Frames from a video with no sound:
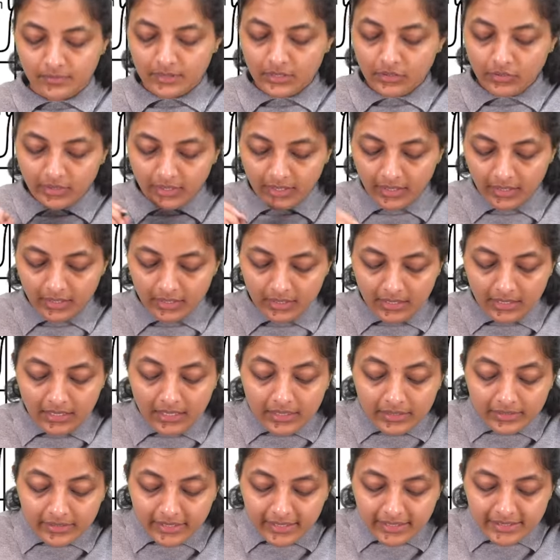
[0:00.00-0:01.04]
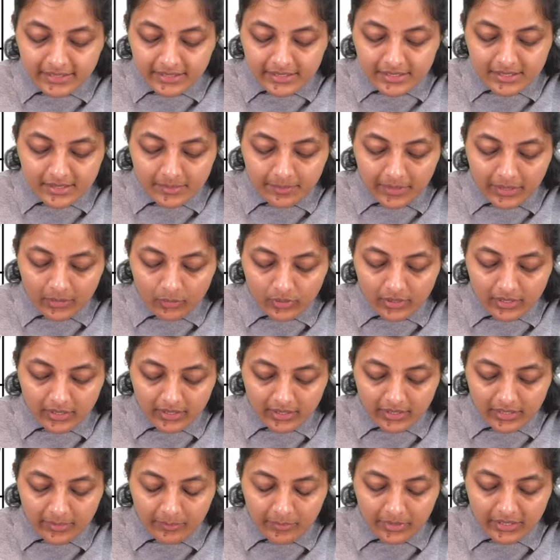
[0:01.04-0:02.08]
Okay, next is about
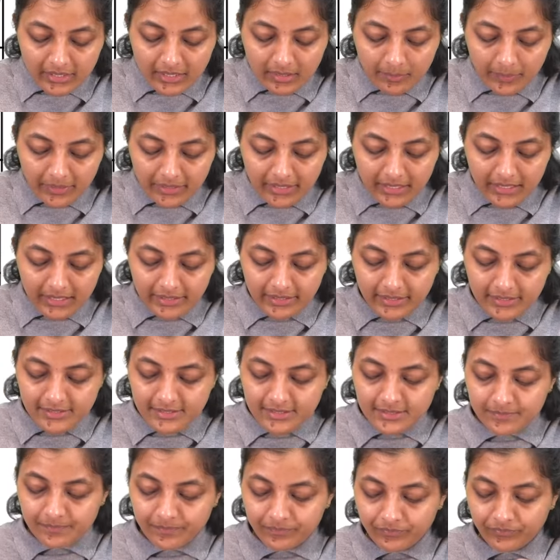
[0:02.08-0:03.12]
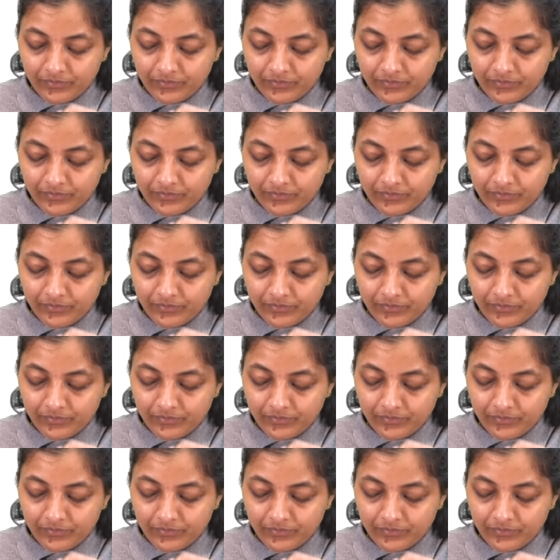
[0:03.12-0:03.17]
criminal penalties.